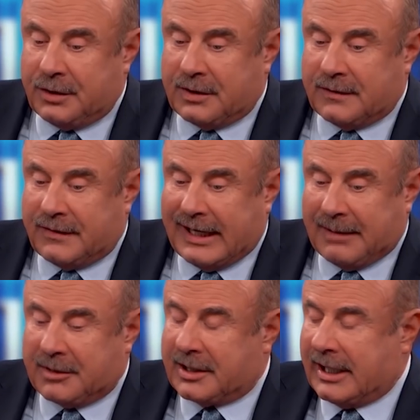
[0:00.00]
you have
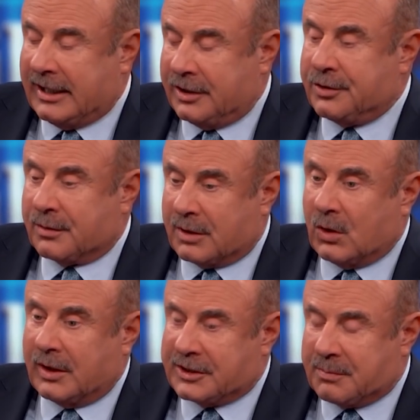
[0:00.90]
abdicated your
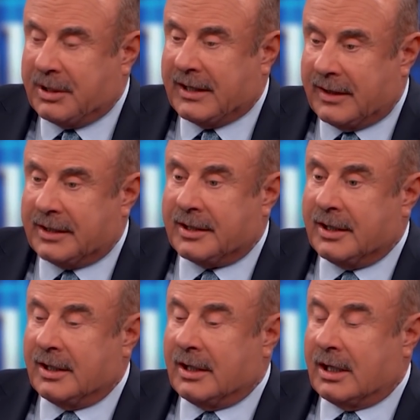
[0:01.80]
role as a parent
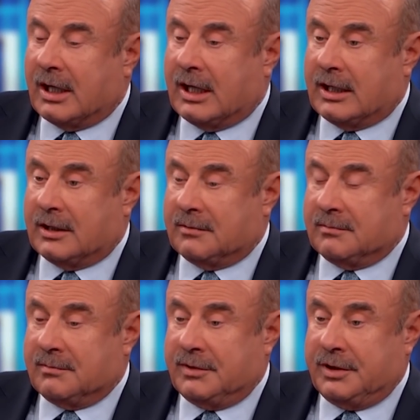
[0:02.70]

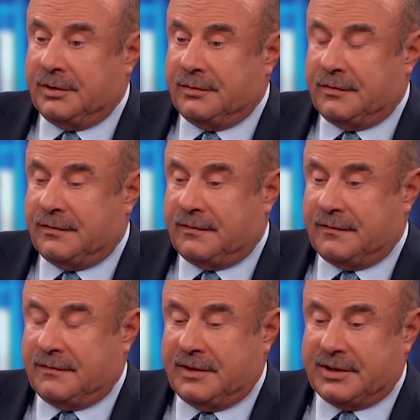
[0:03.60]
um,
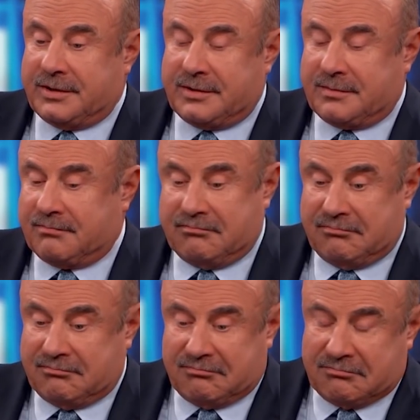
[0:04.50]
you've just
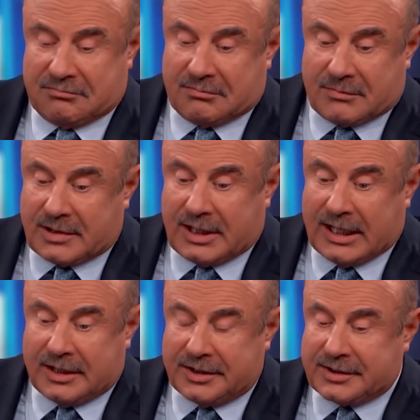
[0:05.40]

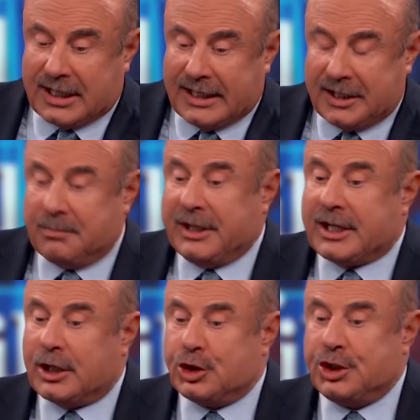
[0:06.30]
kind of decided
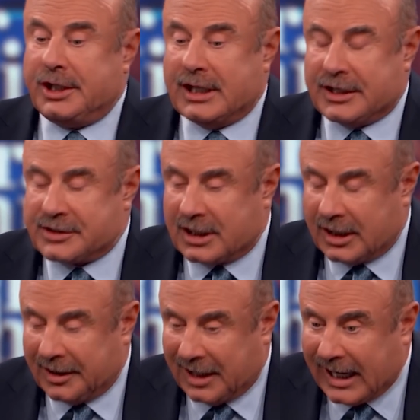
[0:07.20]
because she doesn't
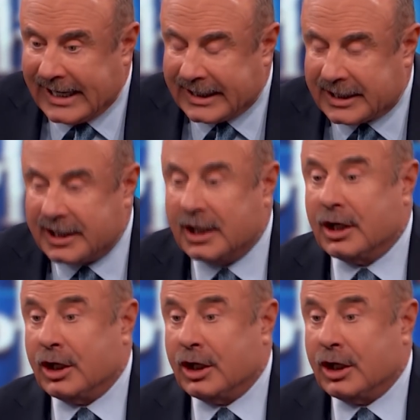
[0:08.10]
like